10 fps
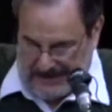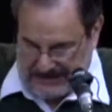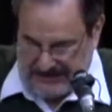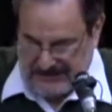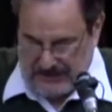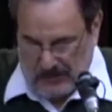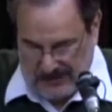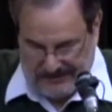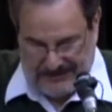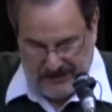She was a
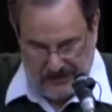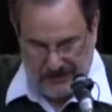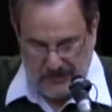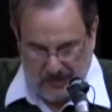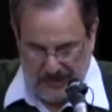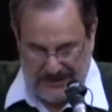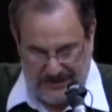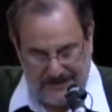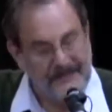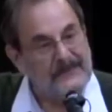woman whose work
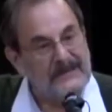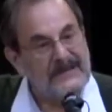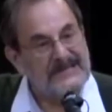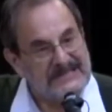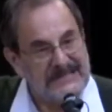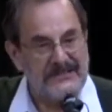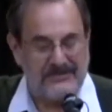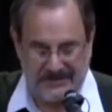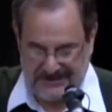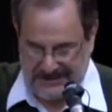
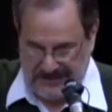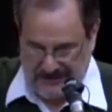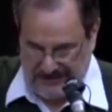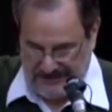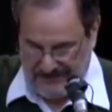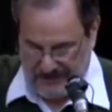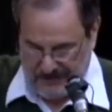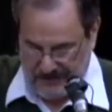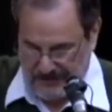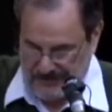continues to carry
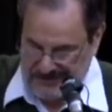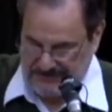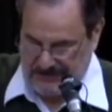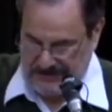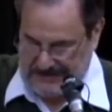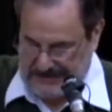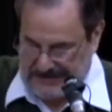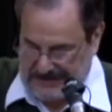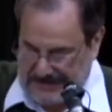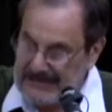forward her spirit
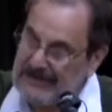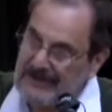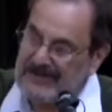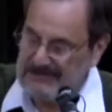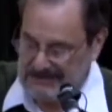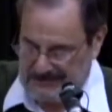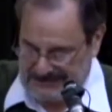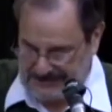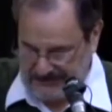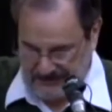and her
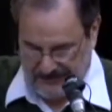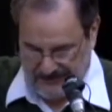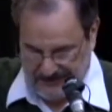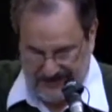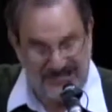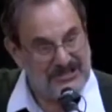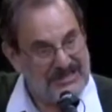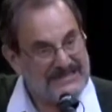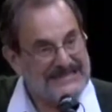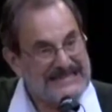commitment to truth and
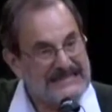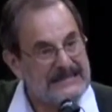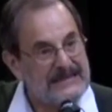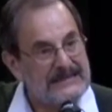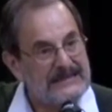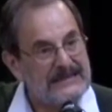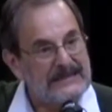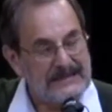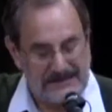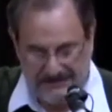justice
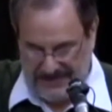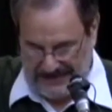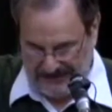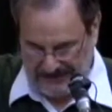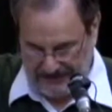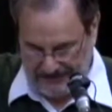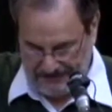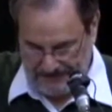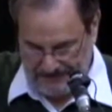and compassion.